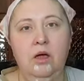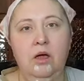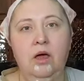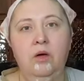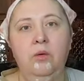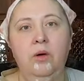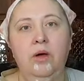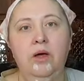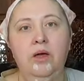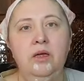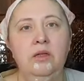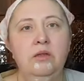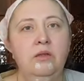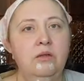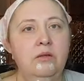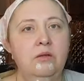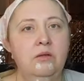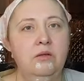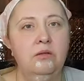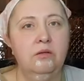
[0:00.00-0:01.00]
Hi, Ryan.
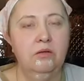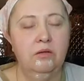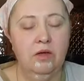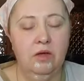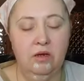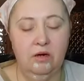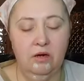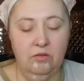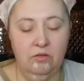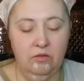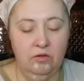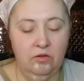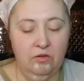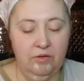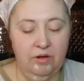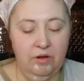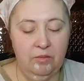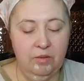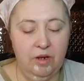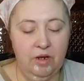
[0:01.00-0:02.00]
I don't know if
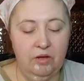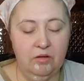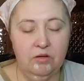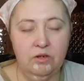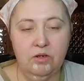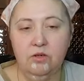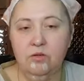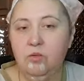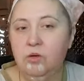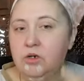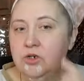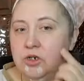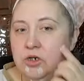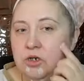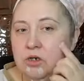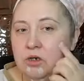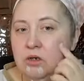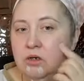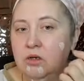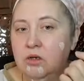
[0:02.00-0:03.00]
anybody else is
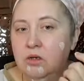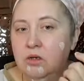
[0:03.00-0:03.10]
watching,